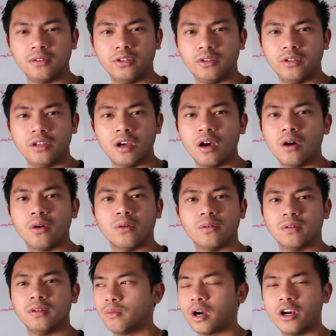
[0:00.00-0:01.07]
Yo,
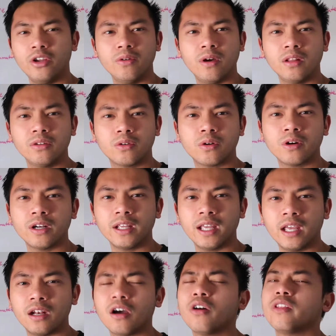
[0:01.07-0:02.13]
why are you on the court
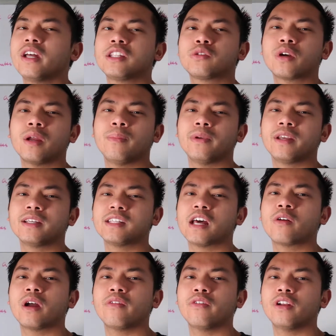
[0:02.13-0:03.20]
again? Oh, that's right, because I
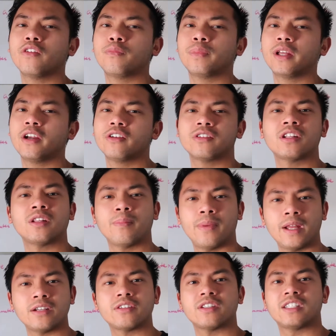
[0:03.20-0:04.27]
don't have enough players on the
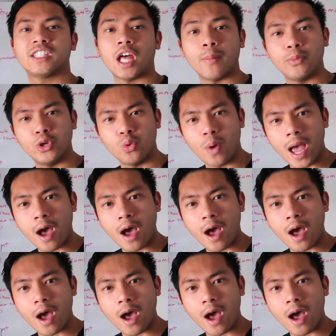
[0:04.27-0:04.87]
bench to sub you